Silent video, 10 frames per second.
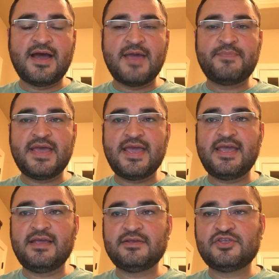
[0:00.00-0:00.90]
I
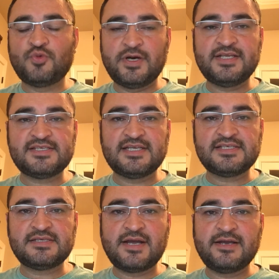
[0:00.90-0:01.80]
pay 20
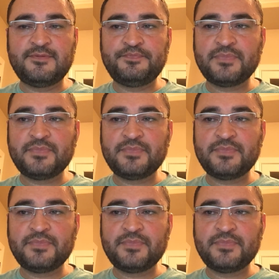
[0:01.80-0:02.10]
cents an item.